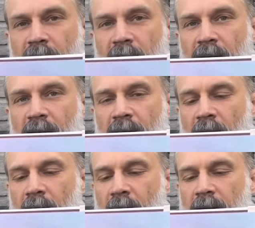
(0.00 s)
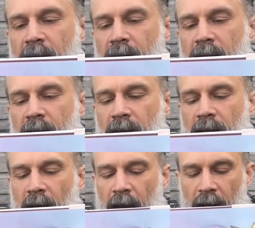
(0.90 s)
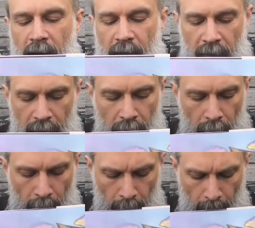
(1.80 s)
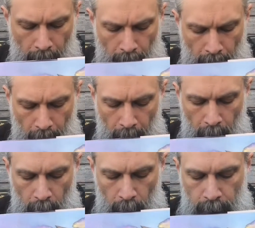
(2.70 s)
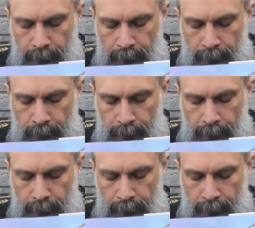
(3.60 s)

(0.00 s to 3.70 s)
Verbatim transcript: E I E I O.